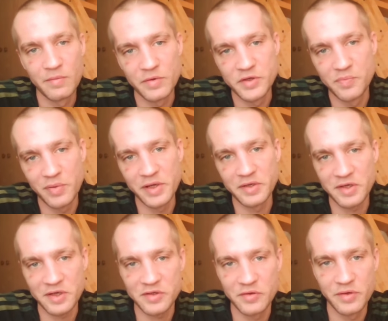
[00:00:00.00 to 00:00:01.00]
Which brings
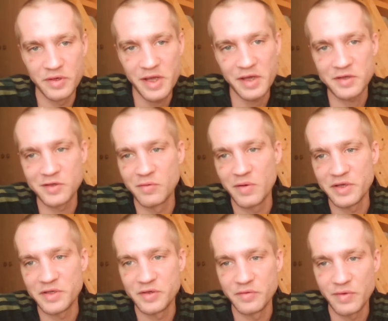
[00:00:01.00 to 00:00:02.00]
us to the next
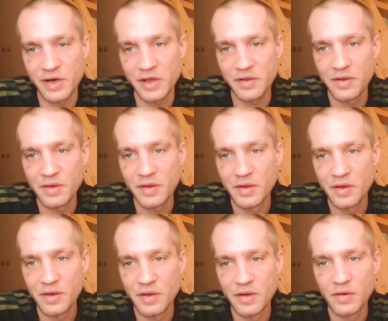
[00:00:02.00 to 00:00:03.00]
question, right?
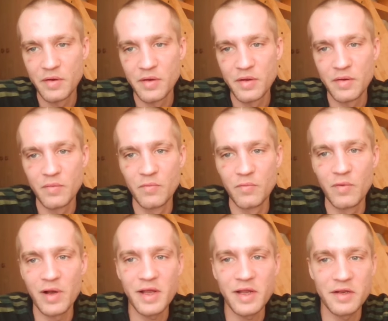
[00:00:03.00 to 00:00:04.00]

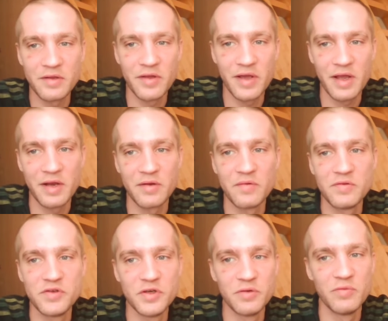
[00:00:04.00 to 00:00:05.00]
When then
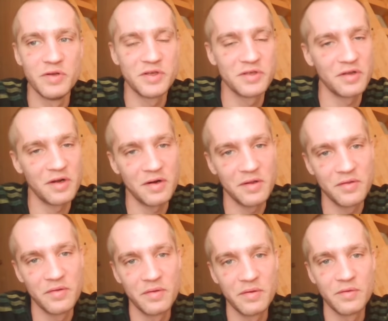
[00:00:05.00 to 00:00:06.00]
should we
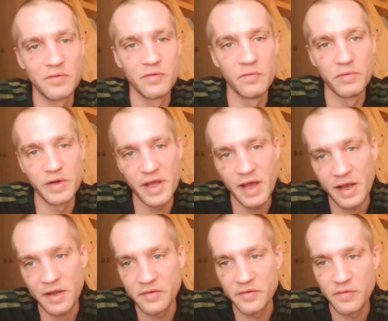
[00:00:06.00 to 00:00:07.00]
start to
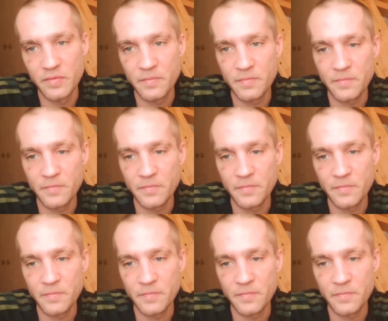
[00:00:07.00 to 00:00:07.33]
react?